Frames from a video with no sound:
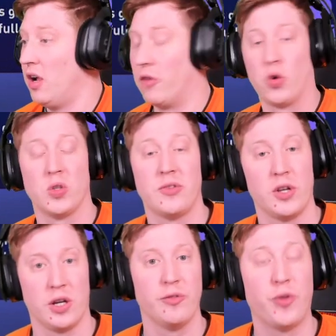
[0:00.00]
Of course, if you're
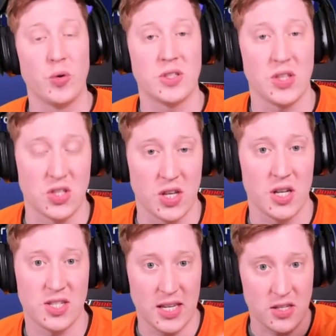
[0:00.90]
looking forward to this
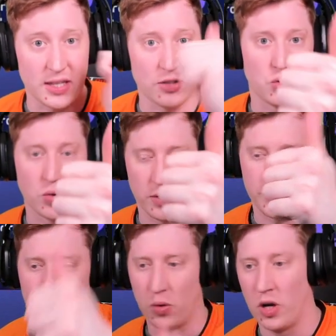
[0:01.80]
third season, then do drop the
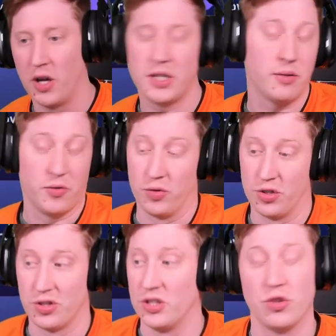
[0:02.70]
video a like. If you're
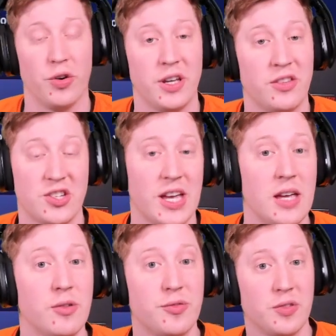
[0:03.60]
just enjoying the
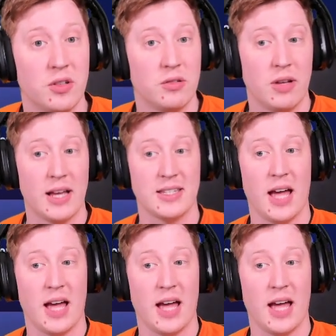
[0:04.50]
save as it